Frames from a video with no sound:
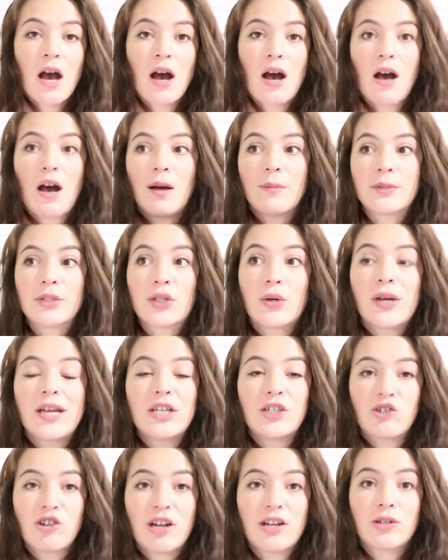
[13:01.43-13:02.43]
Um, so
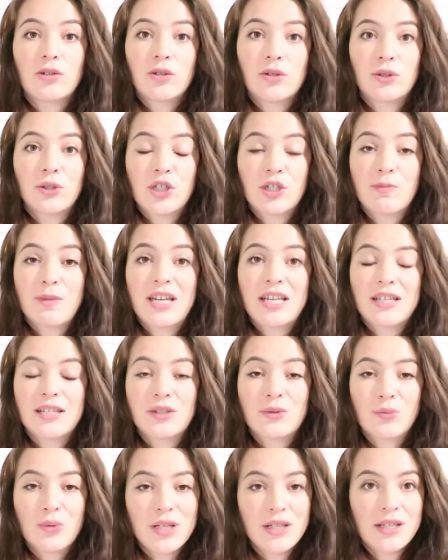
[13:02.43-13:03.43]
Adriano Goldschmied
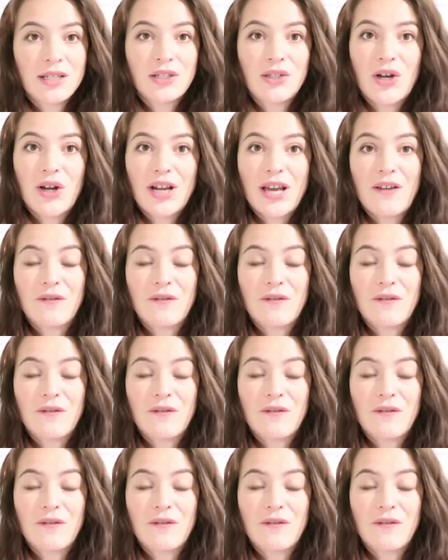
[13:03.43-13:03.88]
is really sought